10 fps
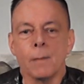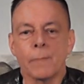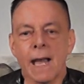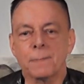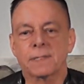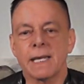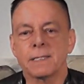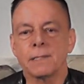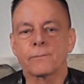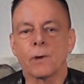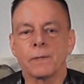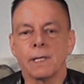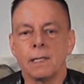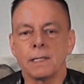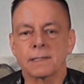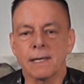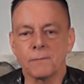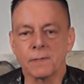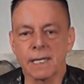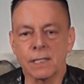Perhaps dating from the early
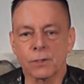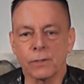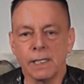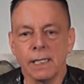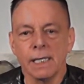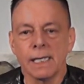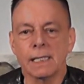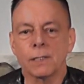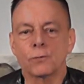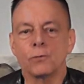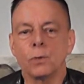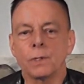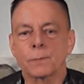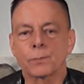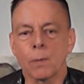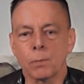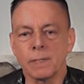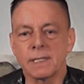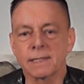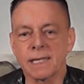7th century, English rulers
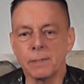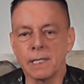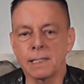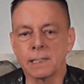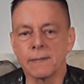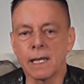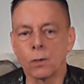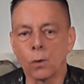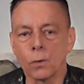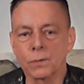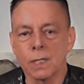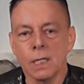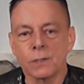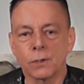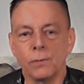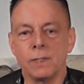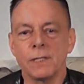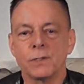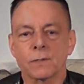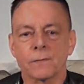probably disseminated their laws to
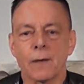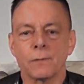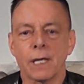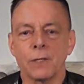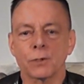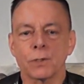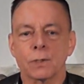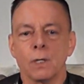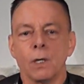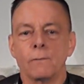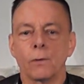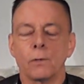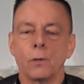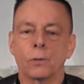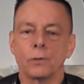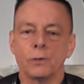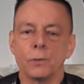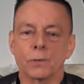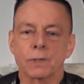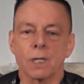religious foundations for local
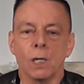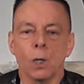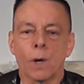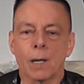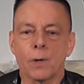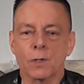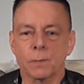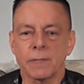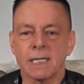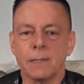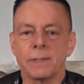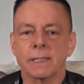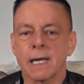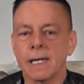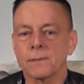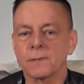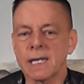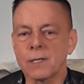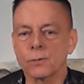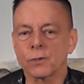use, while possibly keeping a kind of
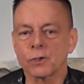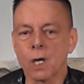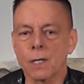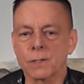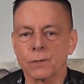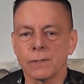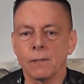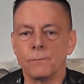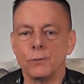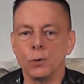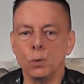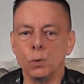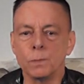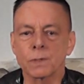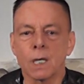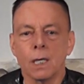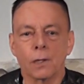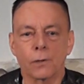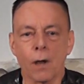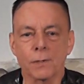central chancery of dooms,
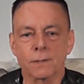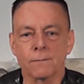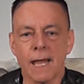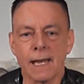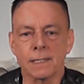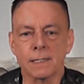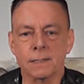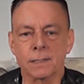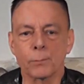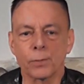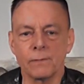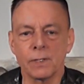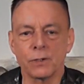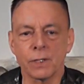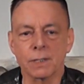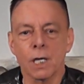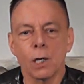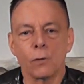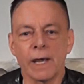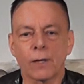grants of lands and privileges,
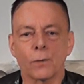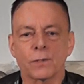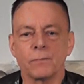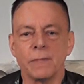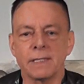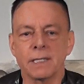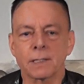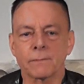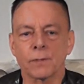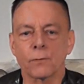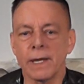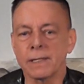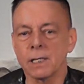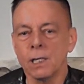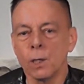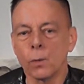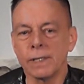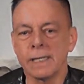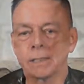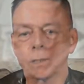records of meetings of the great,
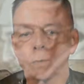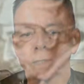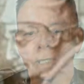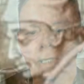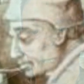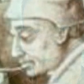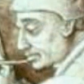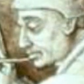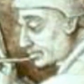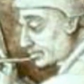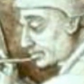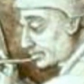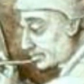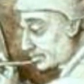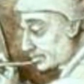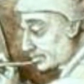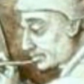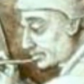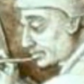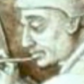when England was a collection of
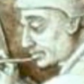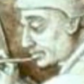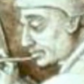chieftainships or